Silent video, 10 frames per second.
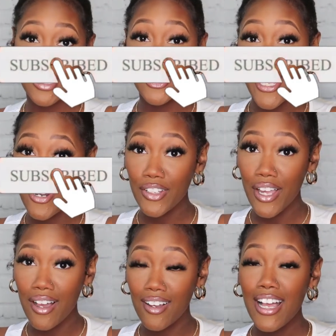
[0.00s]
the channel,
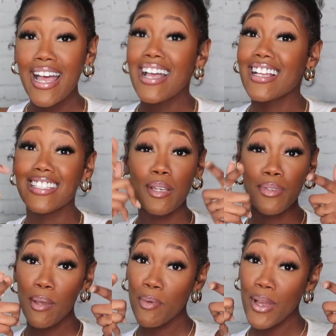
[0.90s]
y'all, because some
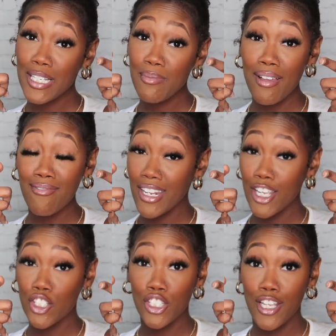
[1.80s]
of y'all be watching my
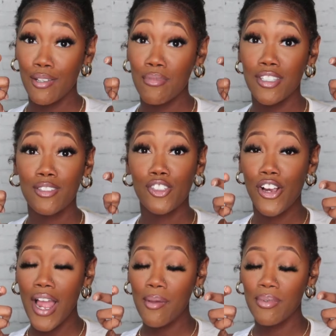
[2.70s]
videos and y'all be
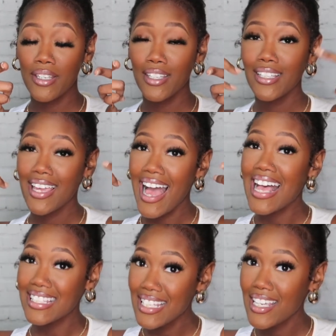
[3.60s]
subscribing. Yeah,
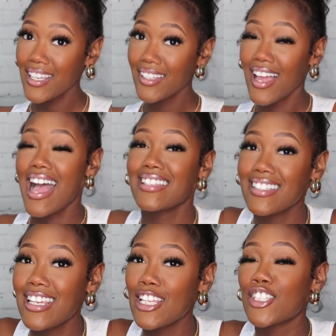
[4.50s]
I see.
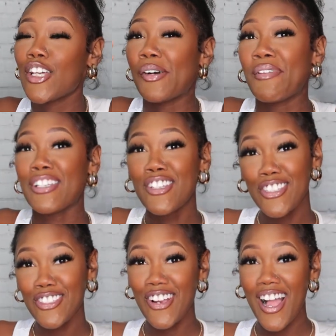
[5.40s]
So make sure you
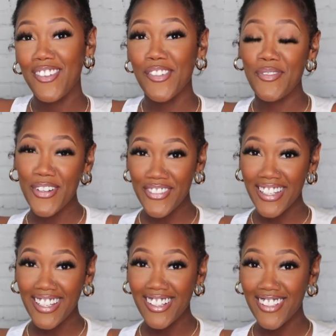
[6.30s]
subscribe for more
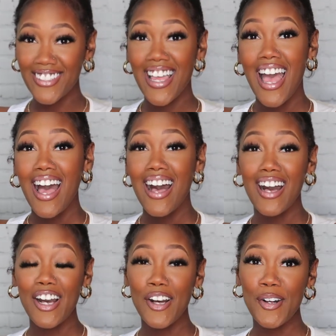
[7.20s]
videos.
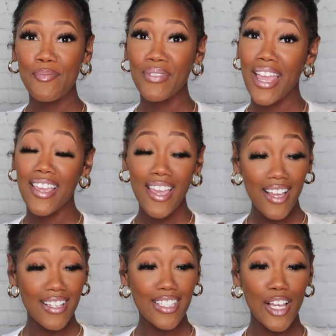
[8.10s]
And
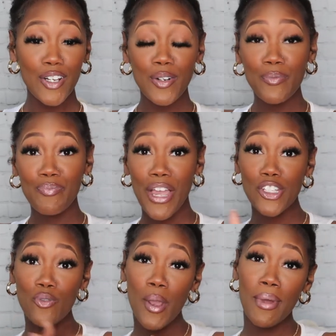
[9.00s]
yeah, so
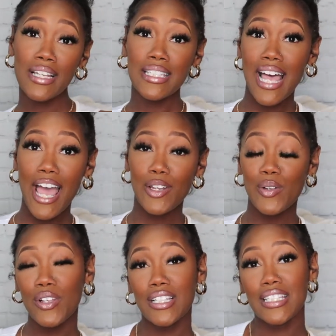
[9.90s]
as you read by the
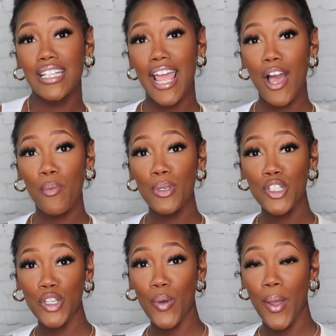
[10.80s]
title, today I'll be
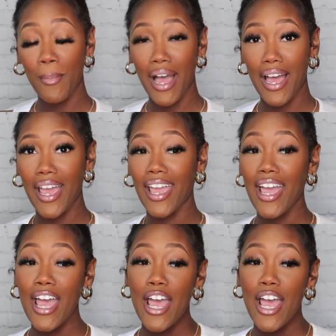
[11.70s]
showing my